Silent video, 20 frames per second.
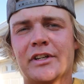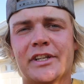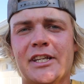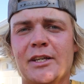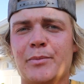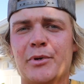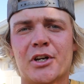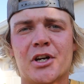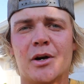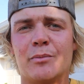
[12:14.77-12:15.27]

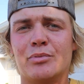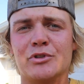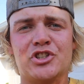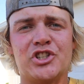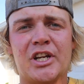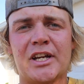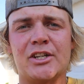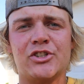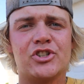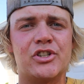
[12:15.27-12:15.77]
keeping up with
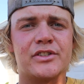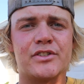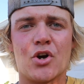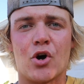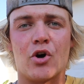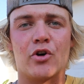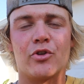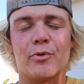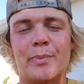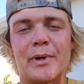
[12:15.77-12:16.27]
changes,
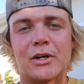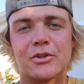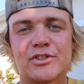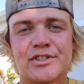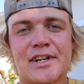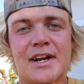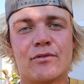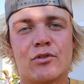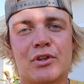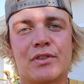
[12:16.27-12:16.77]
all the belts
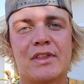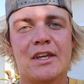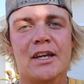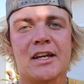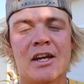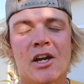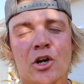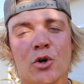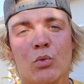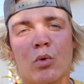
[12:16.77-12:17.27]
and everything,